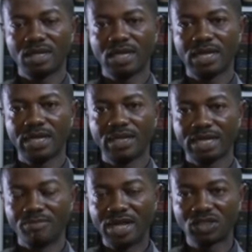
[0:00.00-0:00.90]

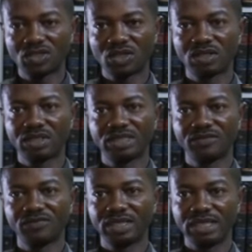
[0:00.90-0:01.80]
Like I mentioned,
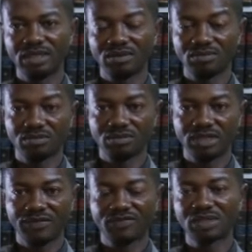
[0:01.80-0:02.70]
the
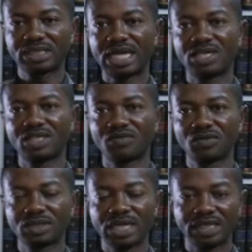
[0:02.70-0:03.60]
diphthong sounds have 2
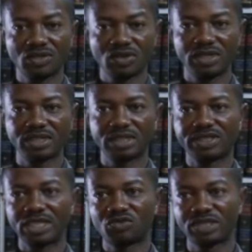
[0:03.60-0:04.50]
categories, the
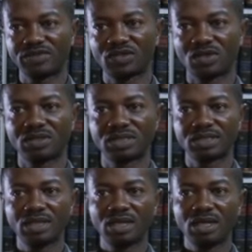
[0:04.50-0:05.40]
central diphthongs
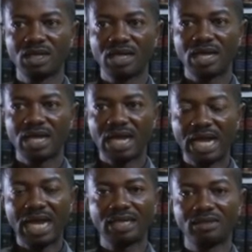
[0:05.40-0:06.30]

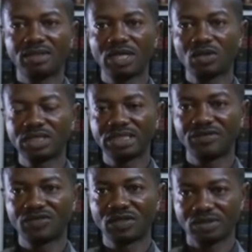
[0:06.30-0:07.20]
and the closing
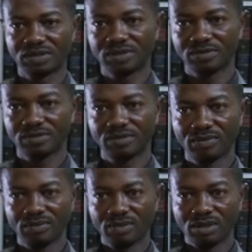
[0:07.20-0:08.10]
diphthongs.
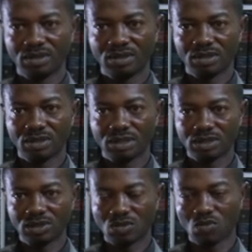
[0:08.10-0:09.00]

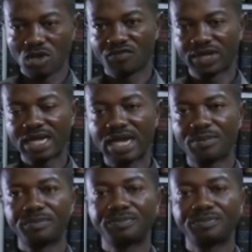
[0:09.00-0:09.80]
So way of recap,